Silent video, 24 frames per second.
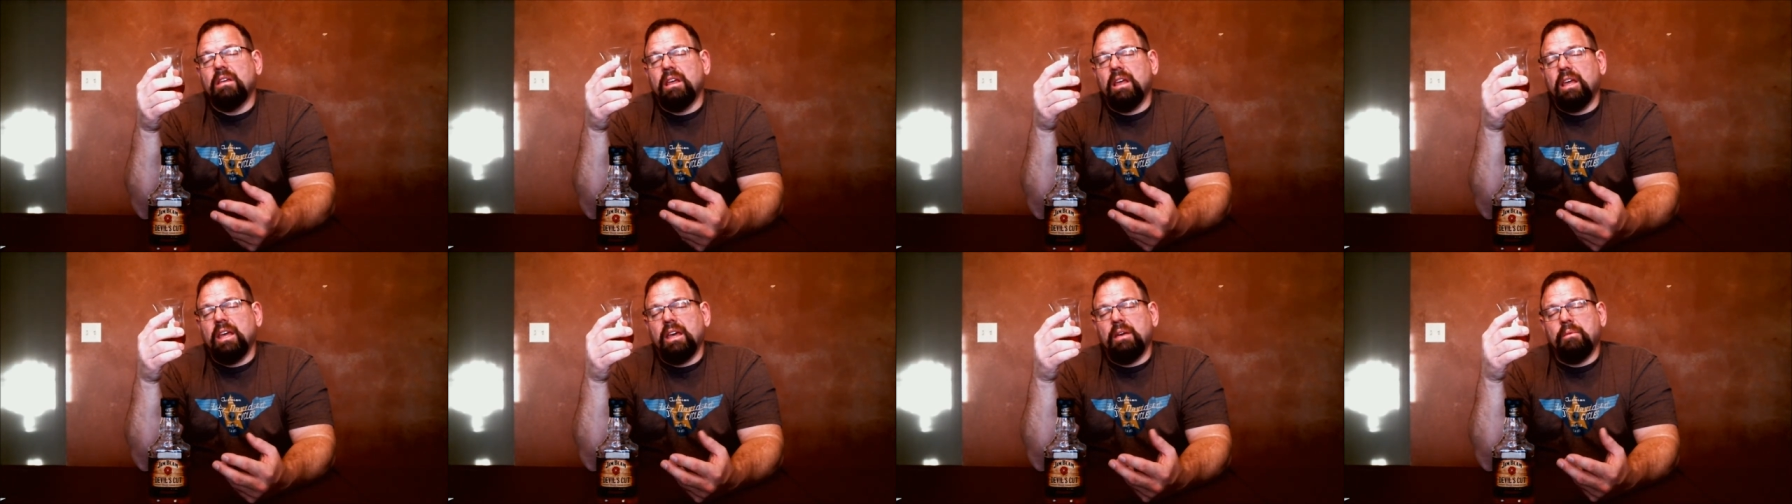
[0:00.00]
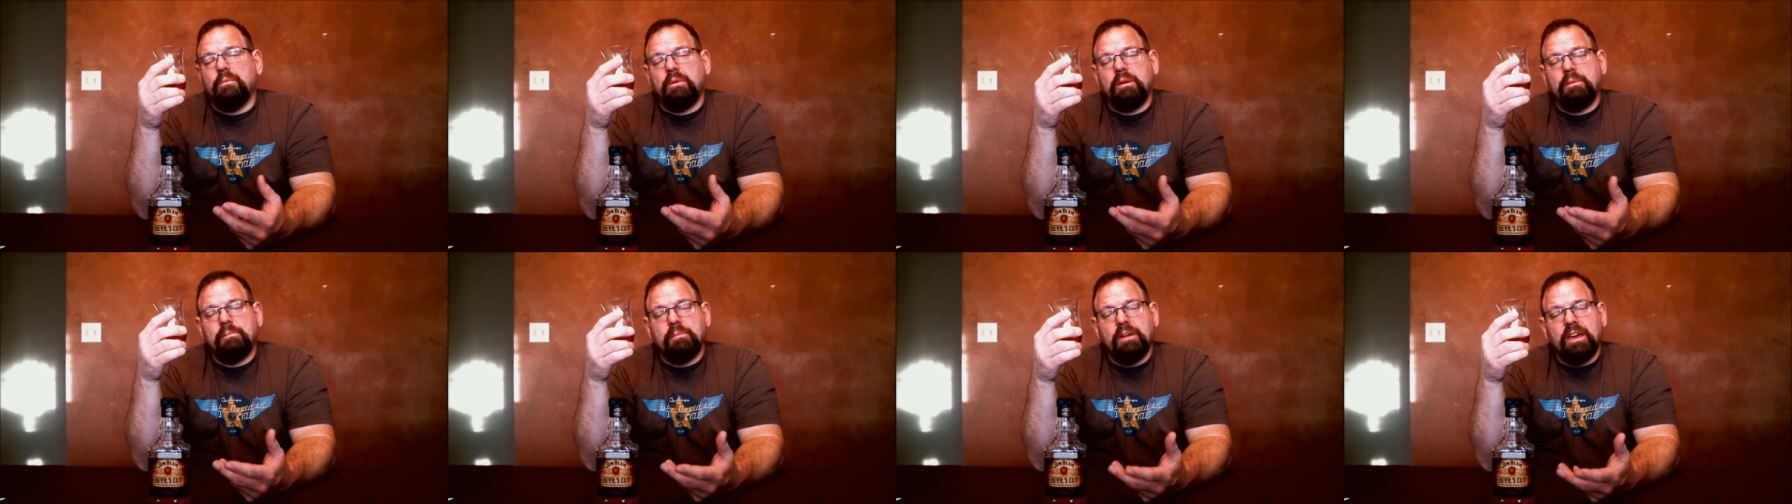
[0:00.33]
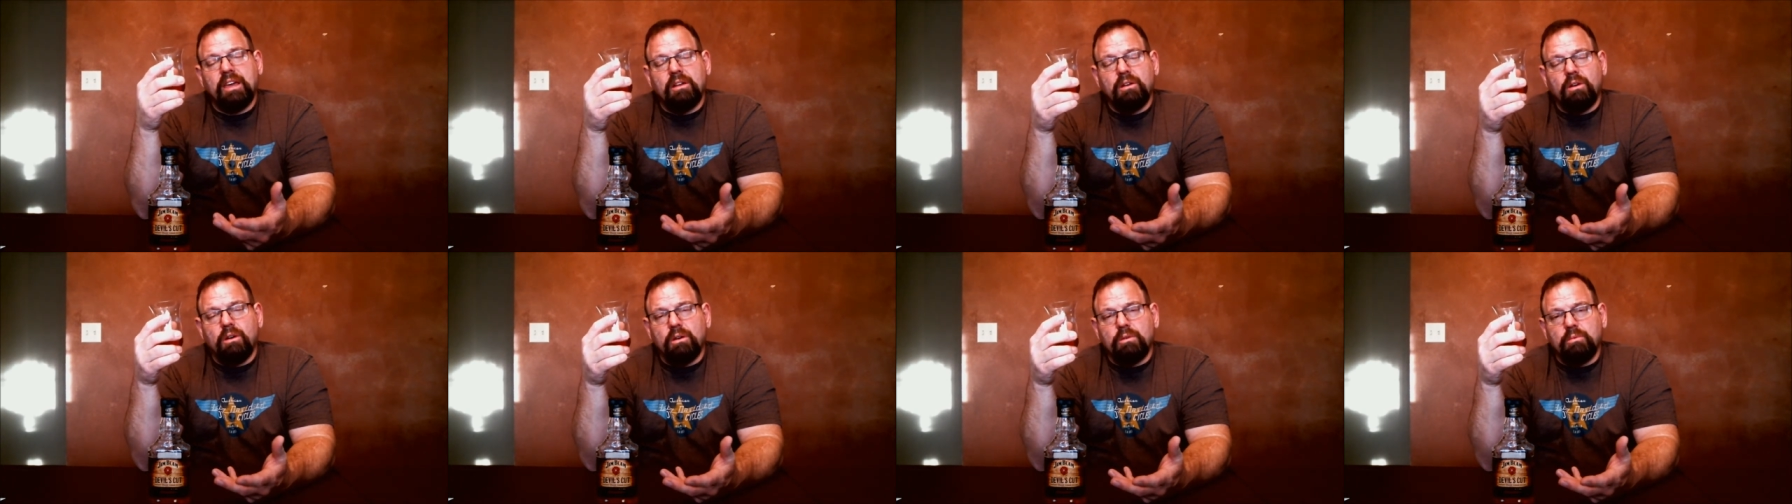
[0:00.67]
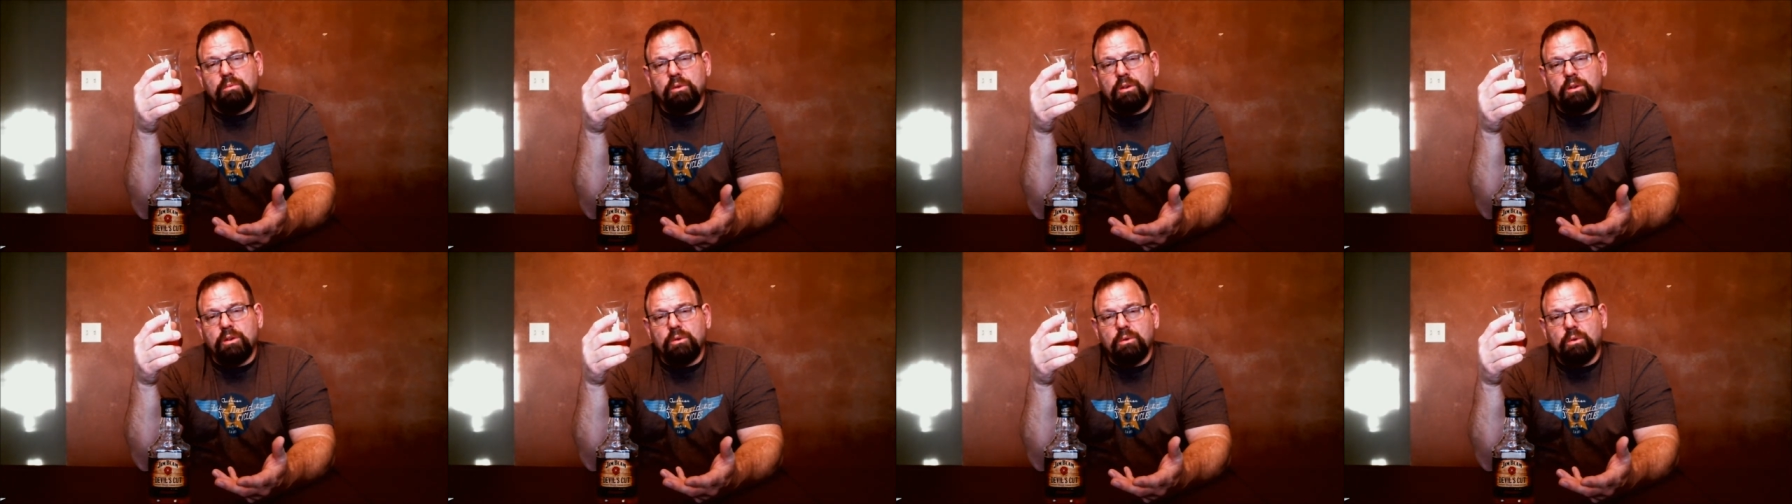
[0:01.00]
And we made
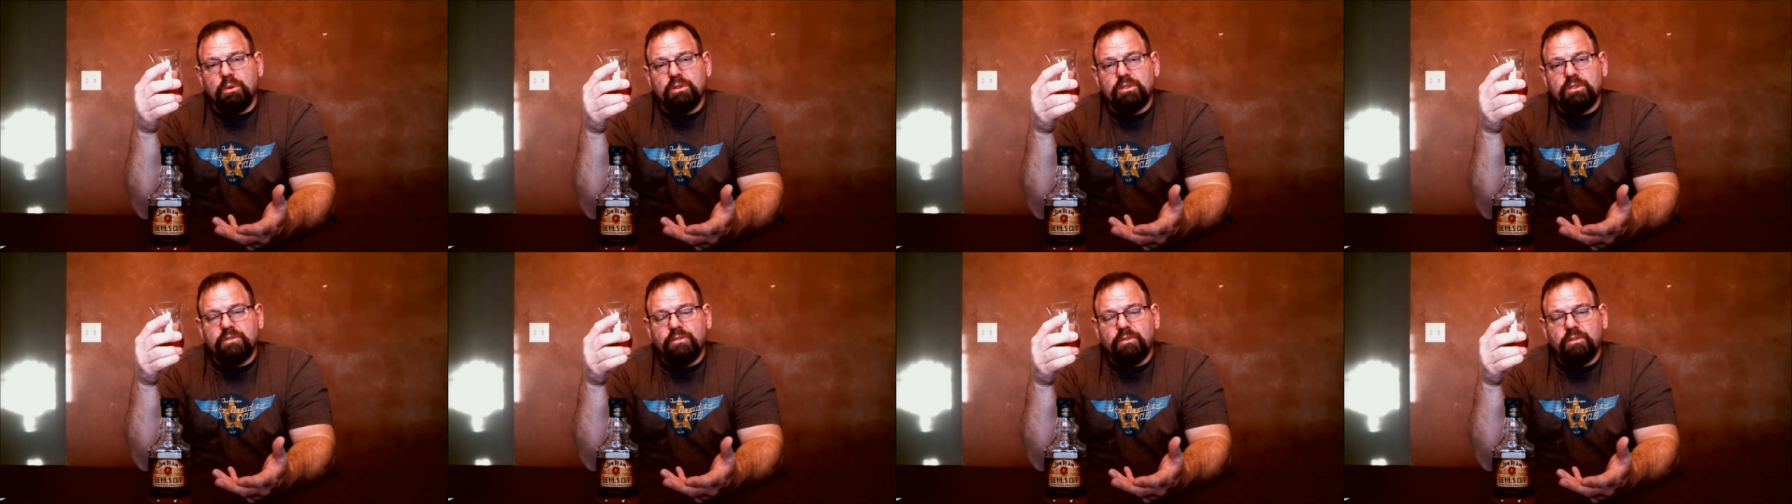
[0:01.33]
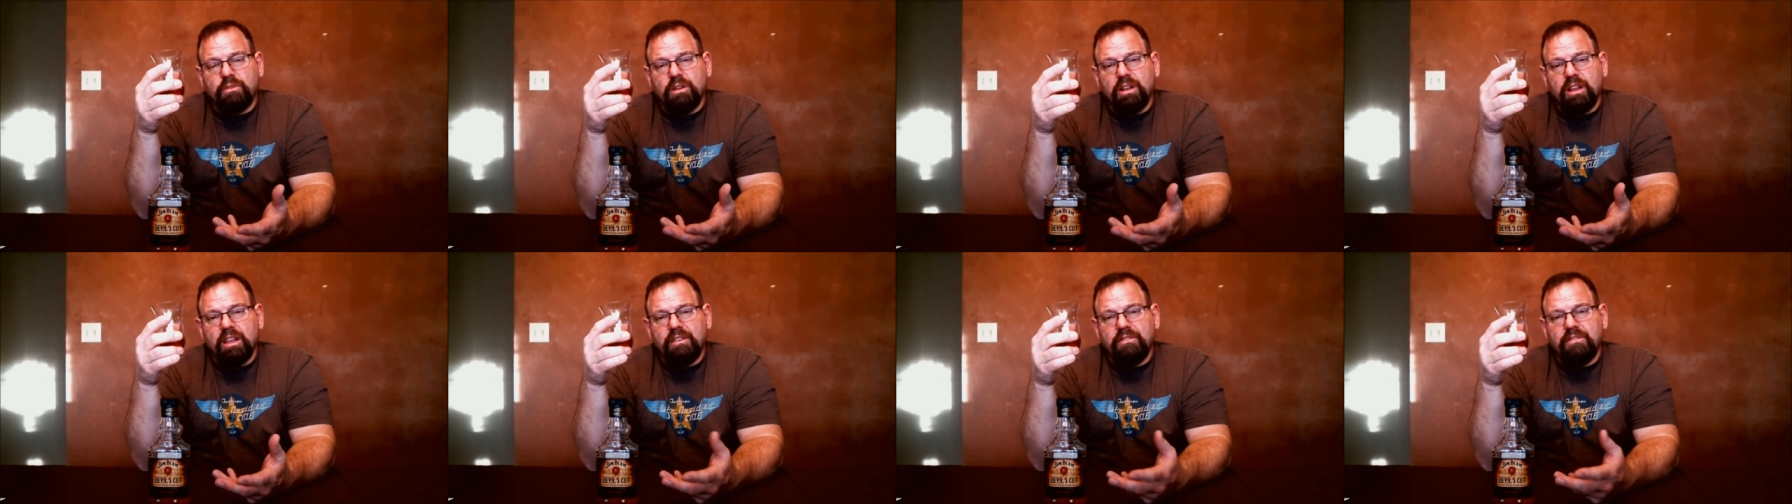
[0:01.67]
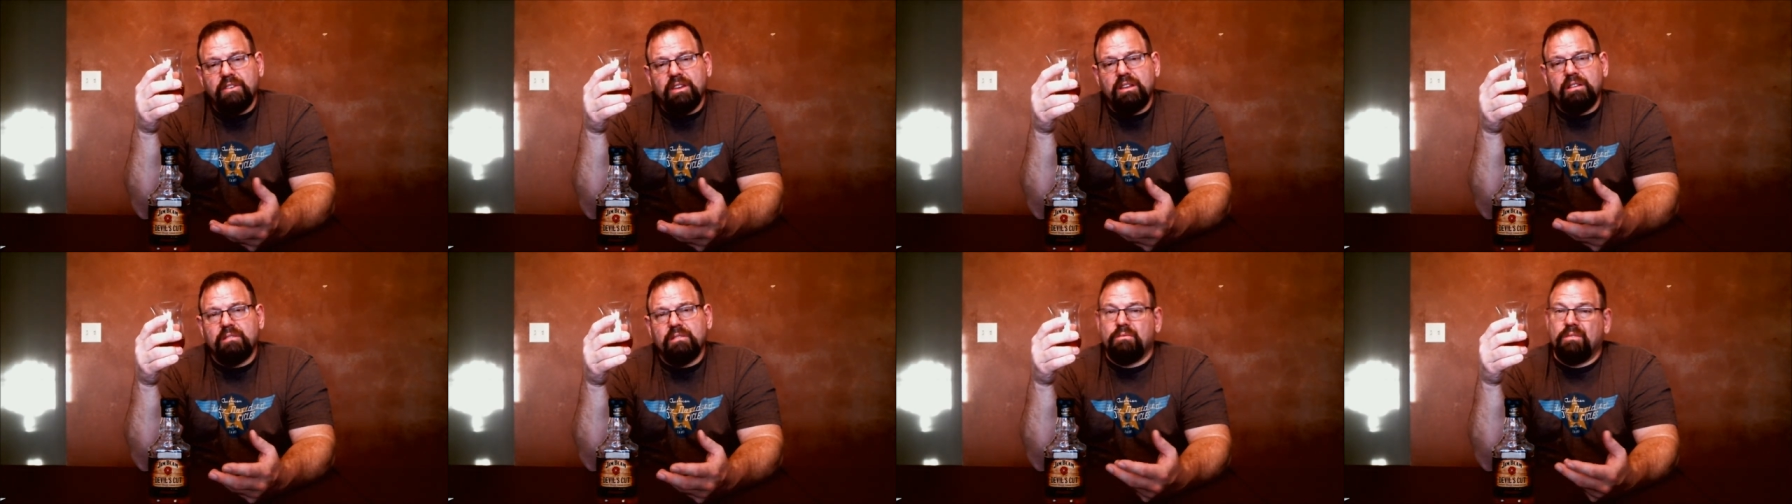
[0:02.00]
hardwood doors for a living.